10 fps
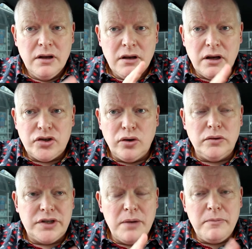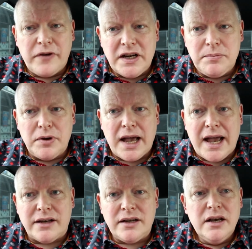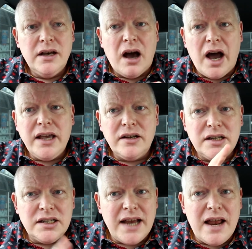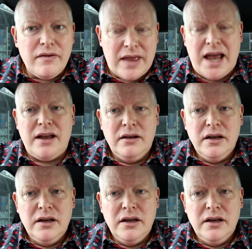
A short-term Facebook ad. I can set that